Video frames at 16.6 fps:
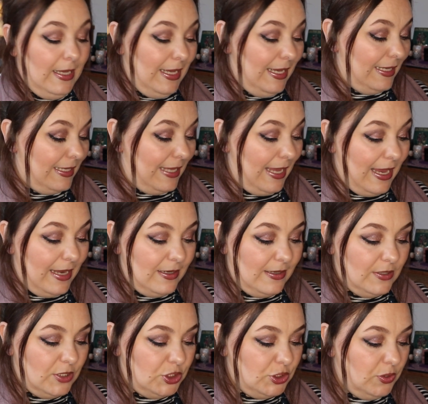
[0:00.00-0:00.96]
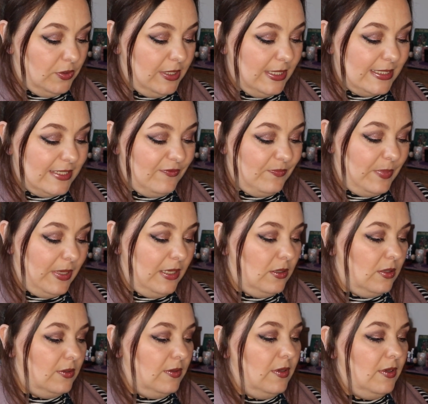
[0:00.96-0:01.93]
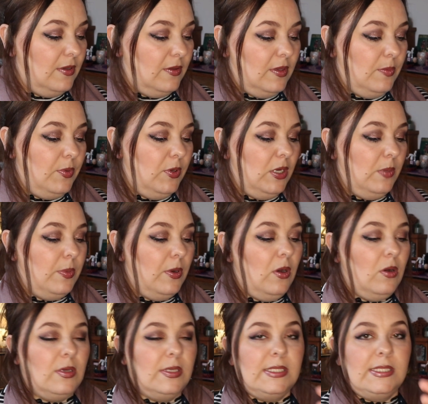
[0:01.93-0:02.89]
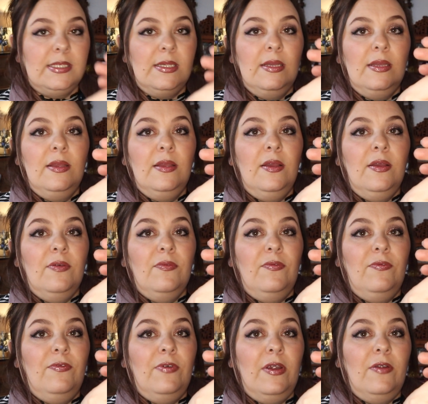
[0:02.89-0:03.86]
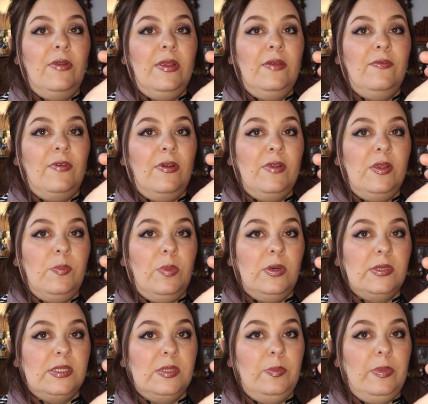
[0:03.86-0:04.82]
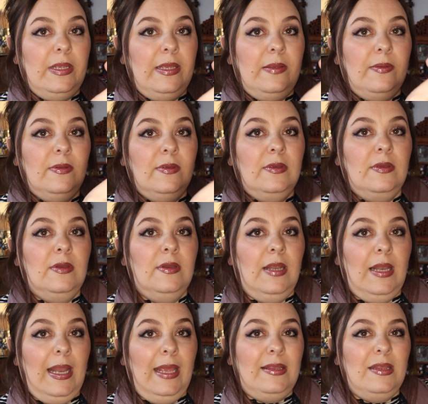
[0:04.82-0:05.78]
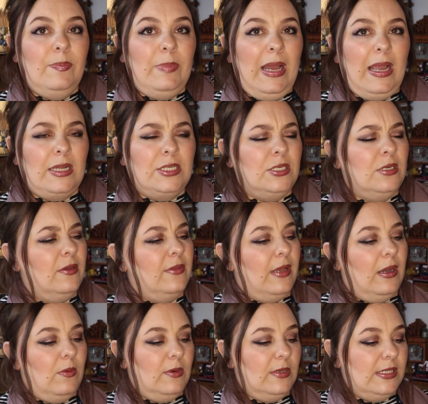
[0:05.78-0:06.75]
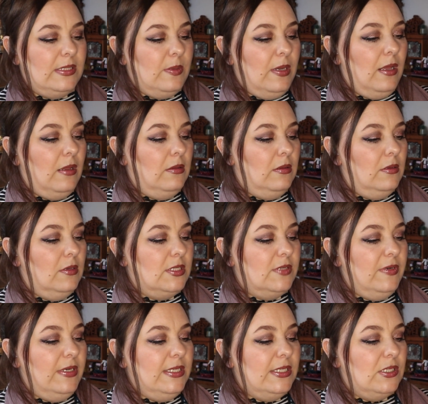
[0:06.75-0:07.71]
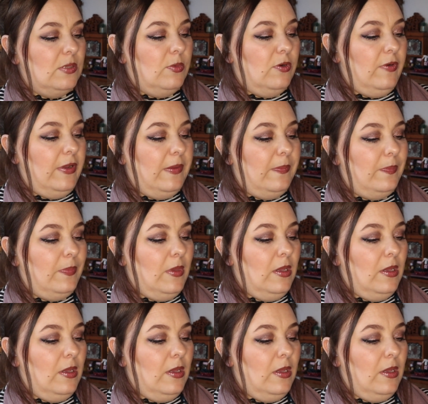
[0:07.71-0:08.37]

Again, should this have been on the beauty box? Very, very possibly. I like the packaging on that one as well. Looks really summery.